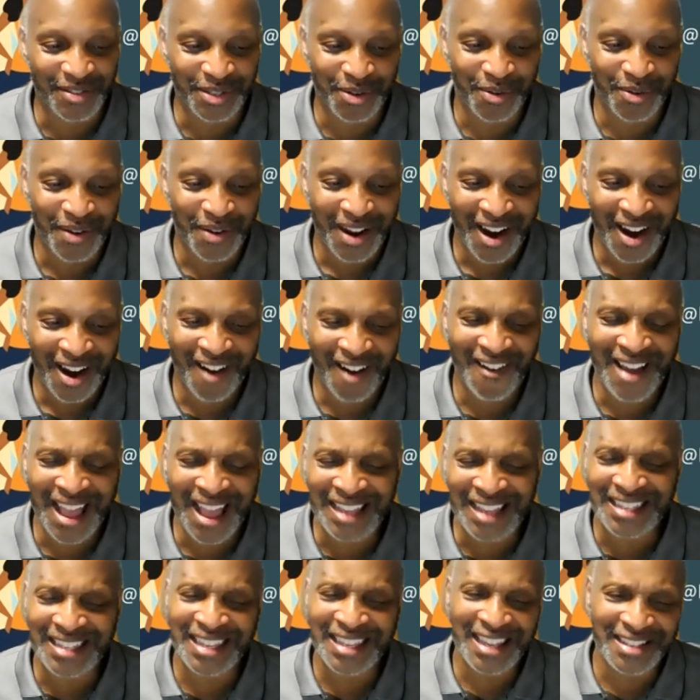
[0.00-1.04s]
So are
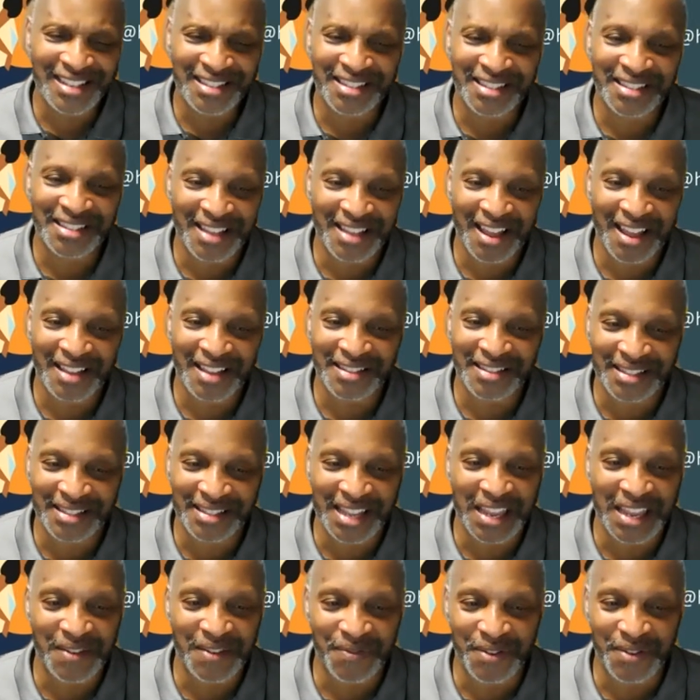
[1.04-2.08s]
our kids
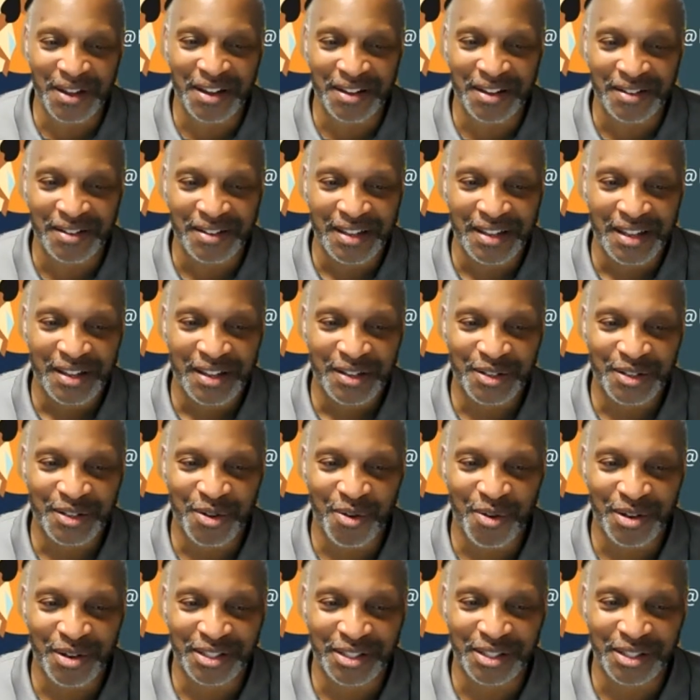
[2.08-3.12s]
safe
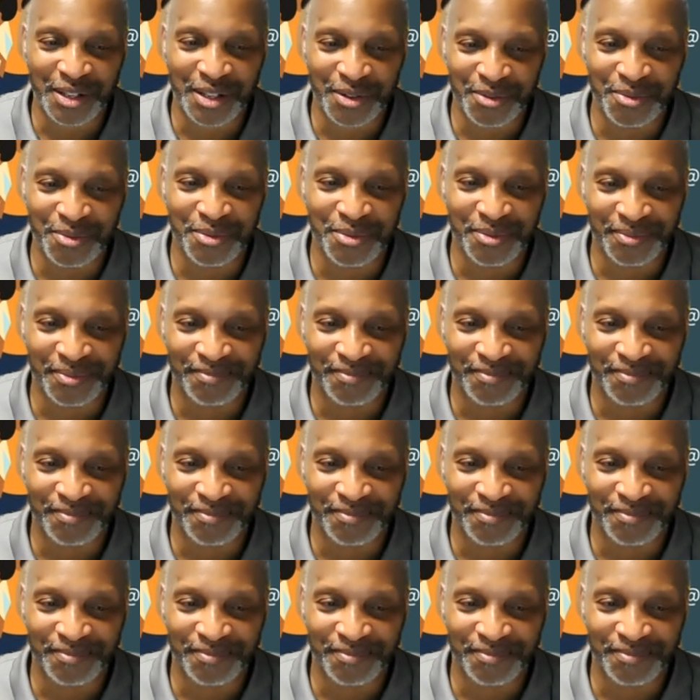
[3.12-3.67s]
going to school?